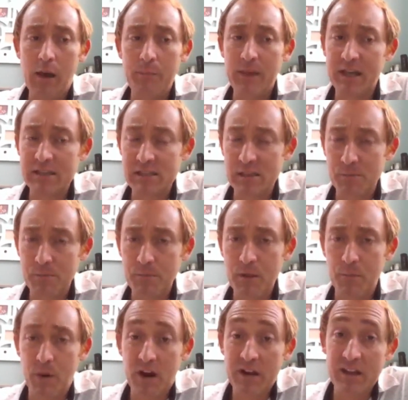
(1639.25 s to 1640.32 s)
because
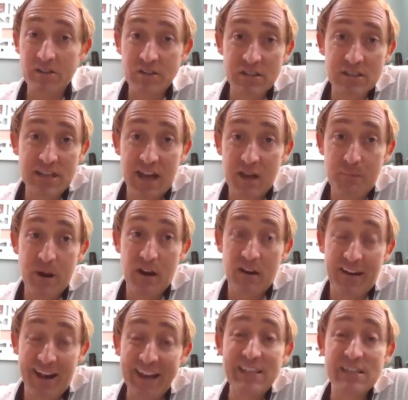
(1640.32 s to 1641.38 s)
the market has just kind of been
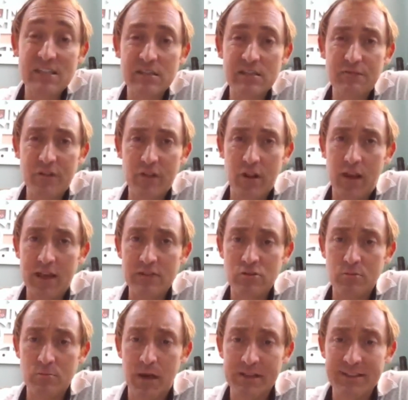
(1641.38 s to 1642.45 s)
on ice for the last
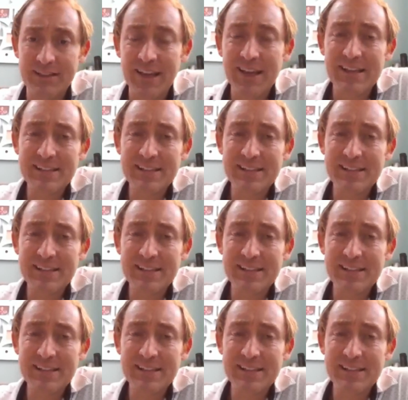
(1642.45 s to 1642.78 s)
2 months.